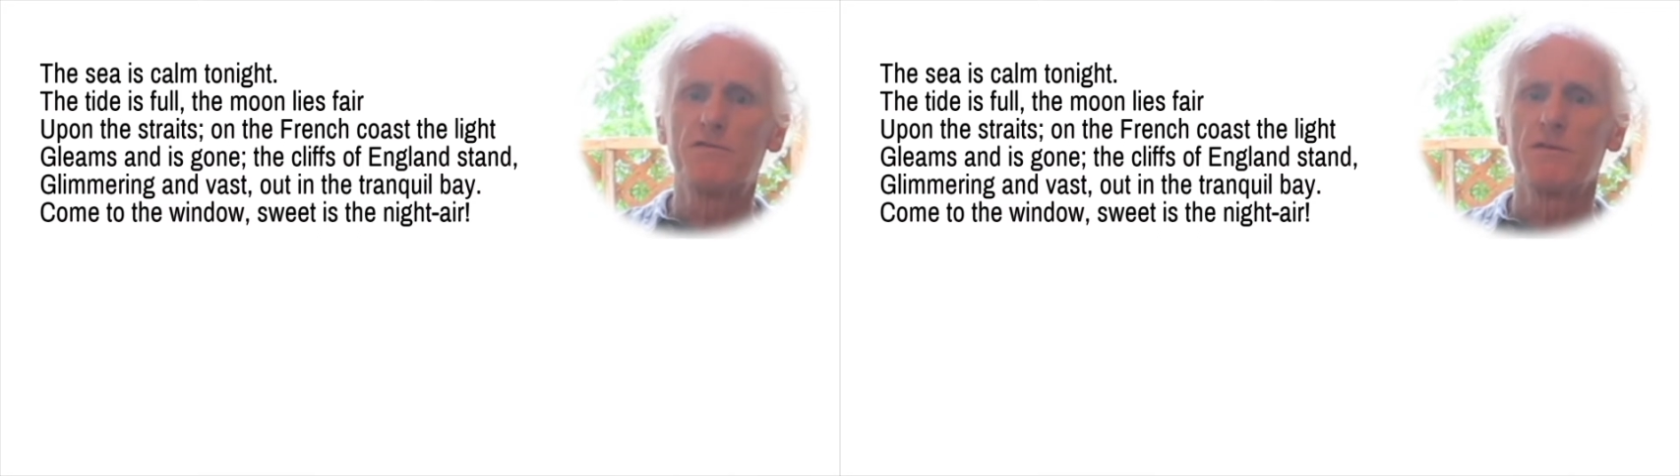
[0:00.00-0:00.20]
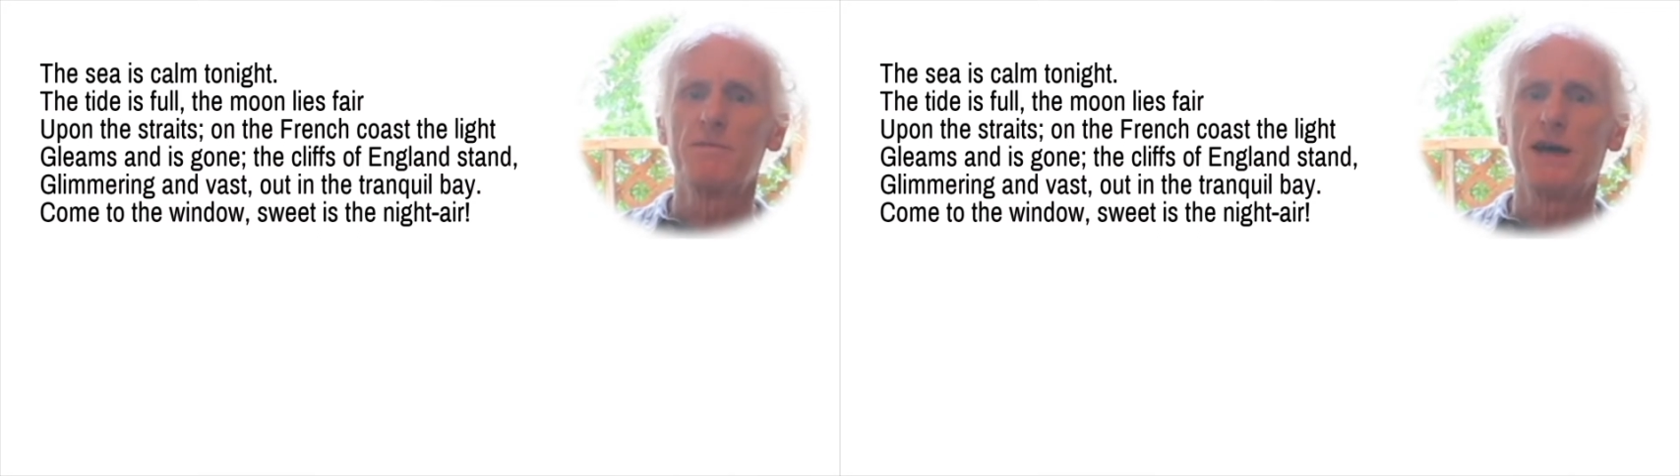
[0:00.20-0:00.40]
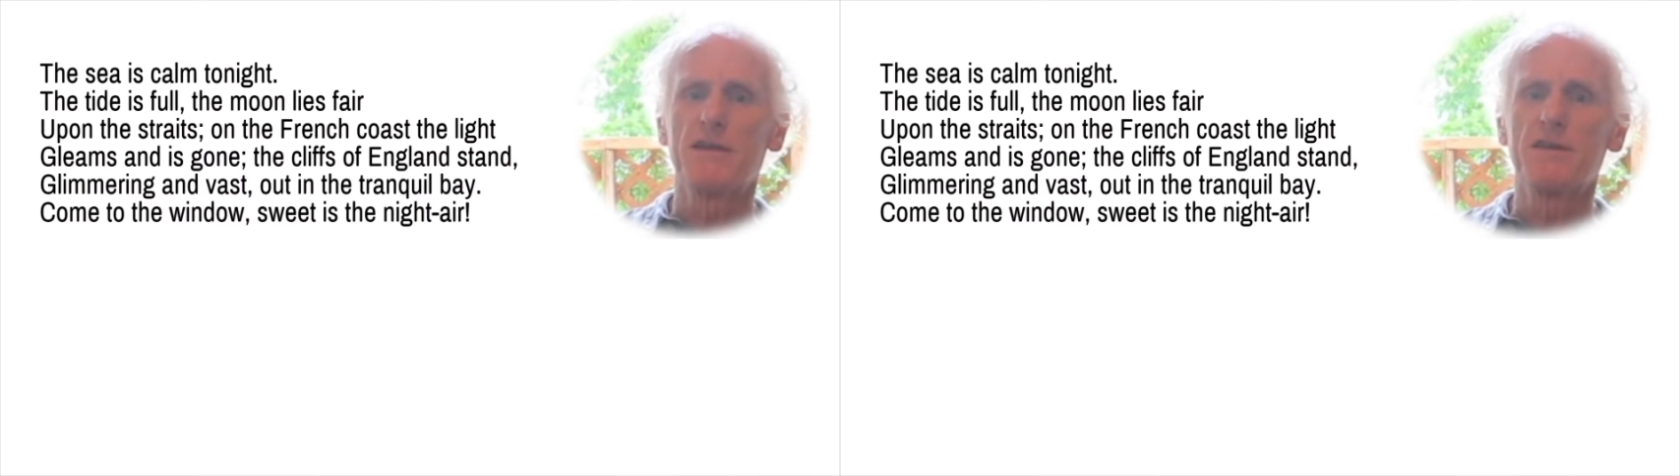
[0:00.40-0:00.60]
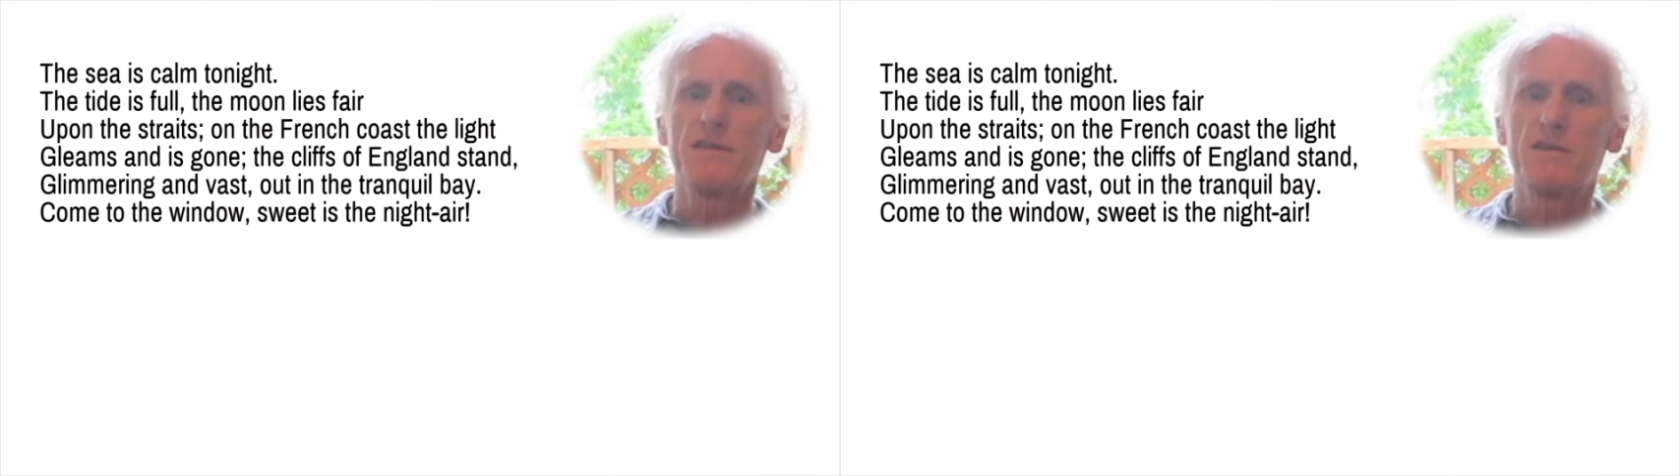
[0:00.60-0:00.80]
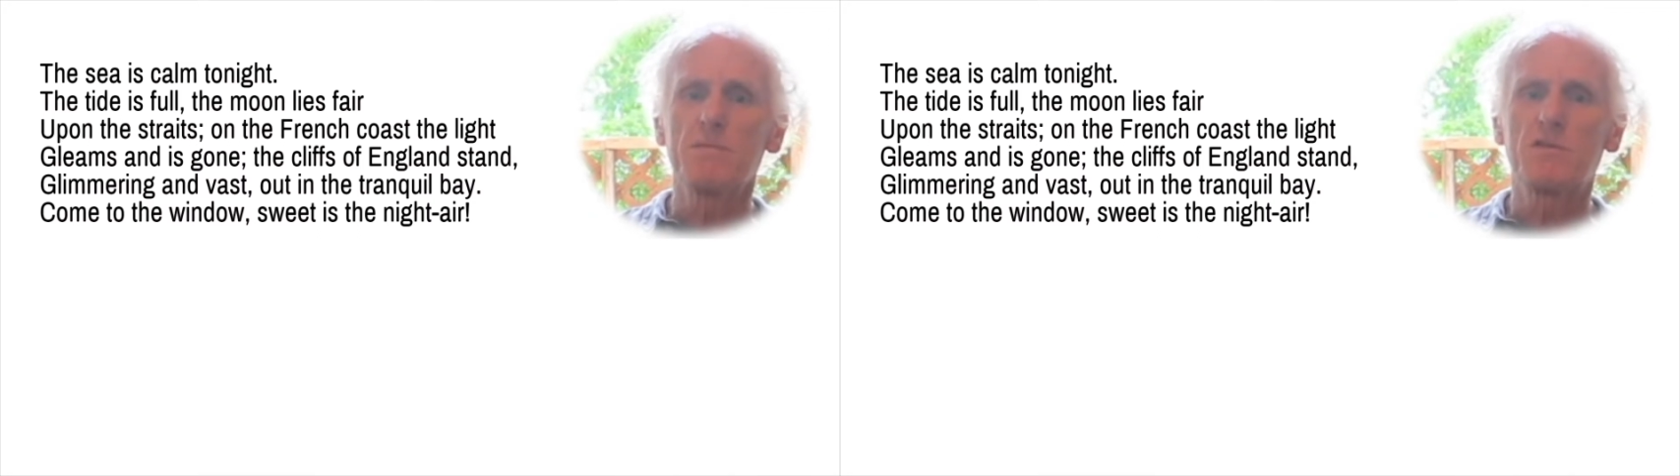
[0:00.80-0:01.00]
from there that
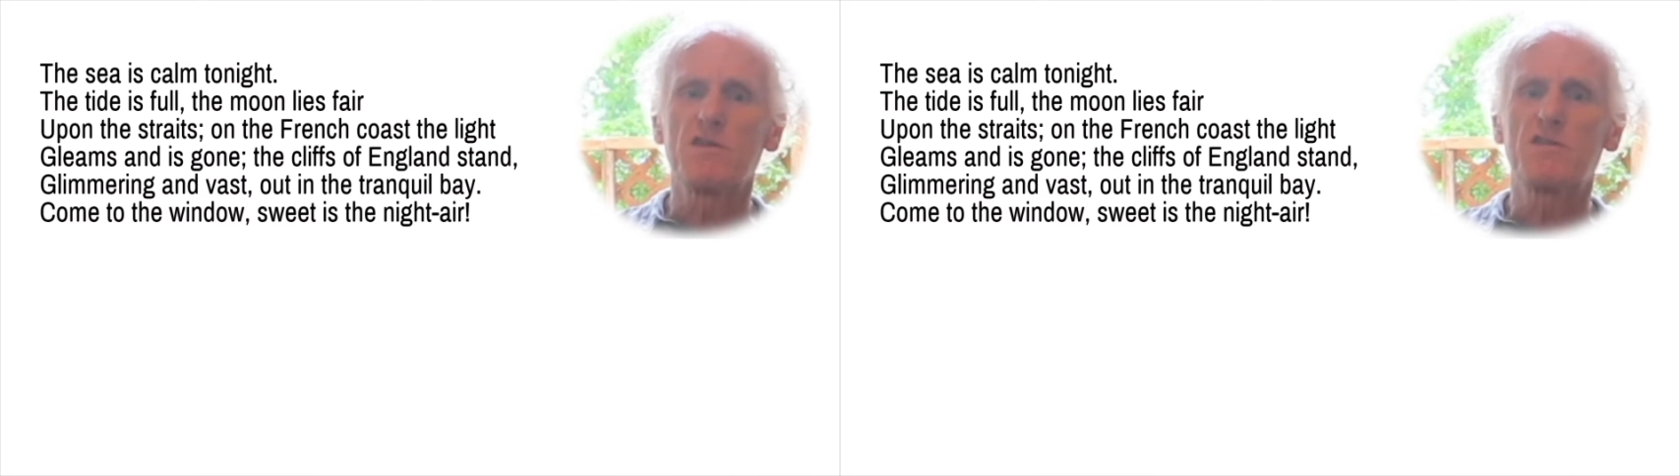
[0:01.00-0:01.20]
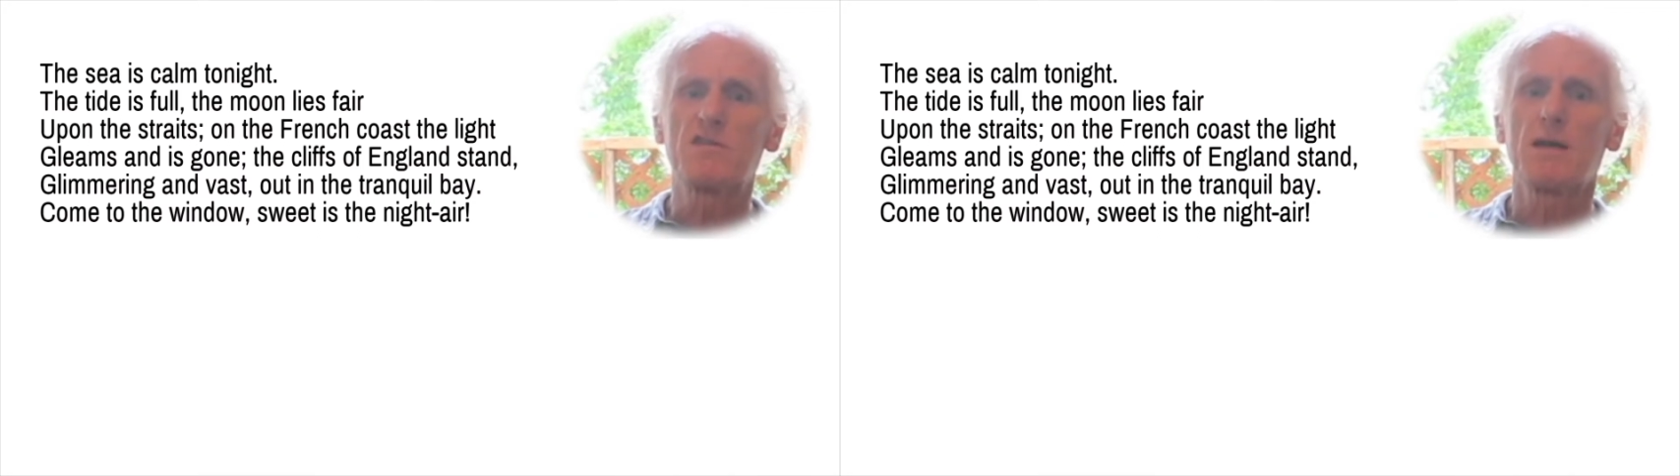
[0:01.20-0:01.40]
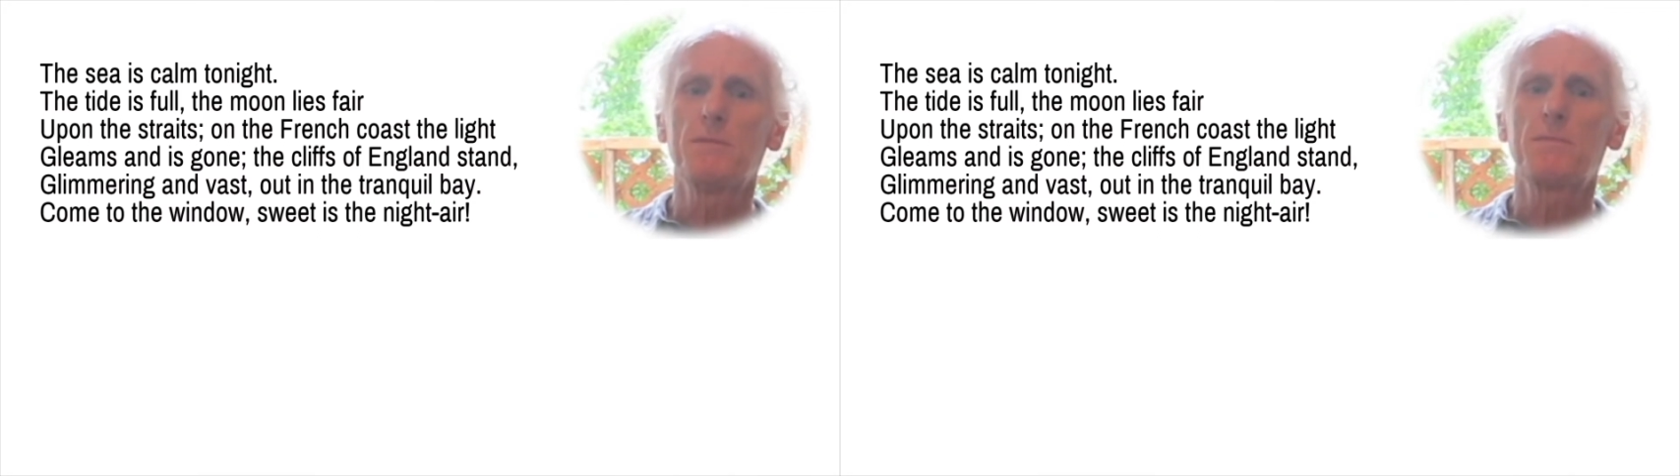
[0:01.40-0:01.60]
seems to sum